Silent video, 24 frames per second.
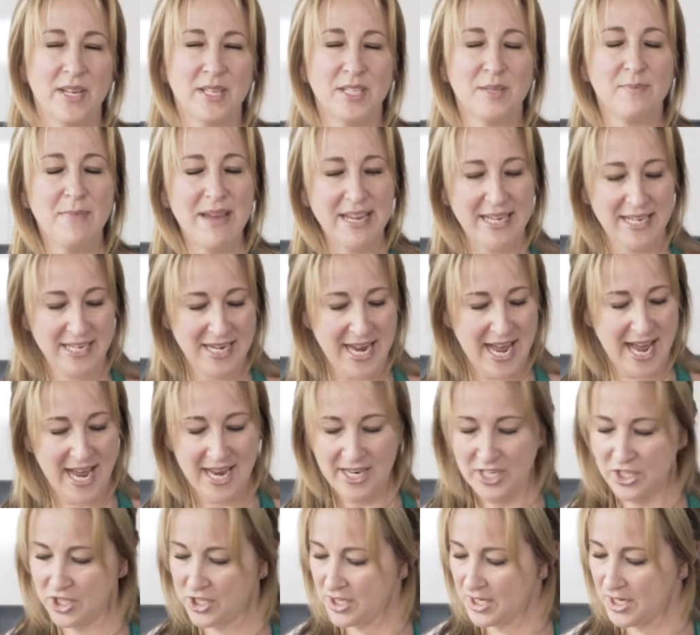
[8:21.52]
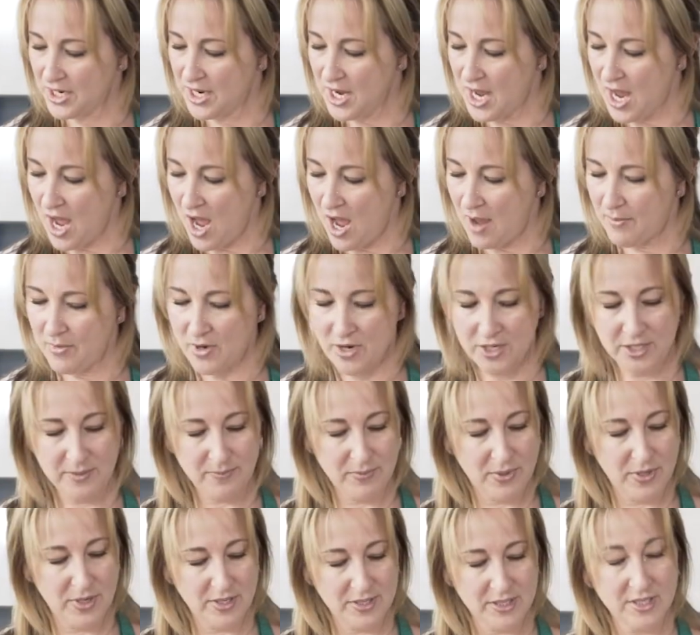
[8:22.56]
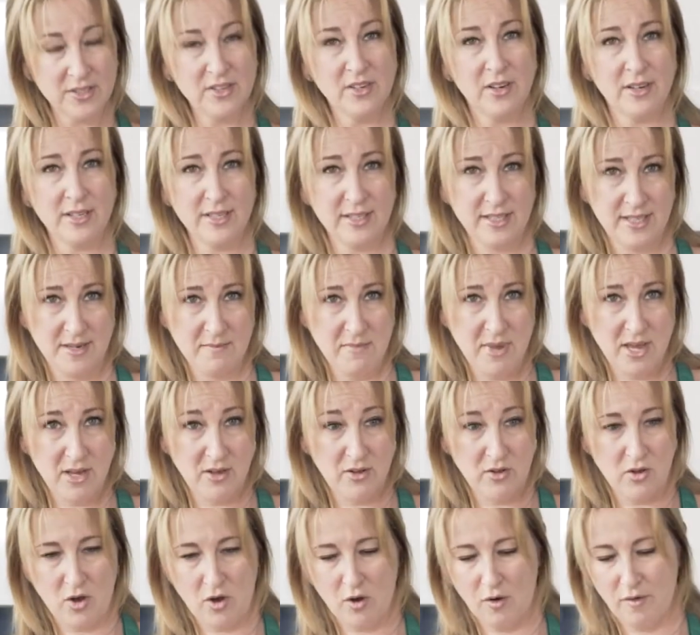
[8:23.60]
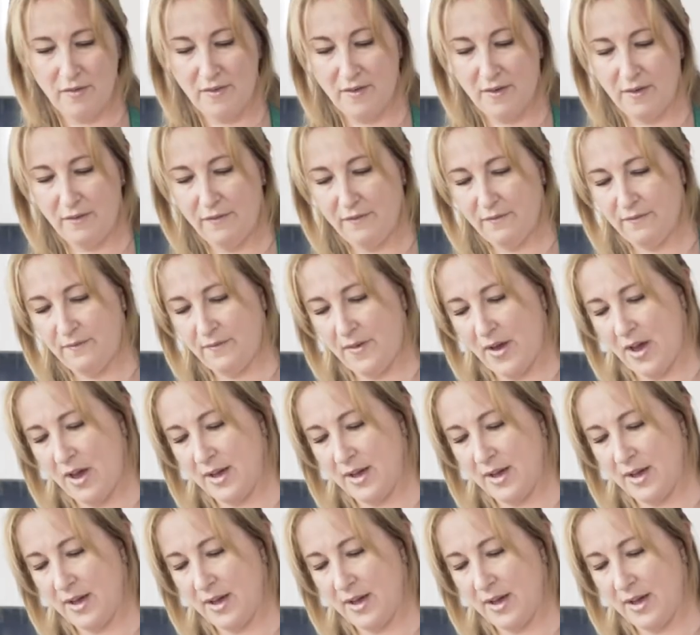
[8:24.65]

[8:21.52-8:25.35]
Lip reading: To make ganache, I'm going to put 90 ml of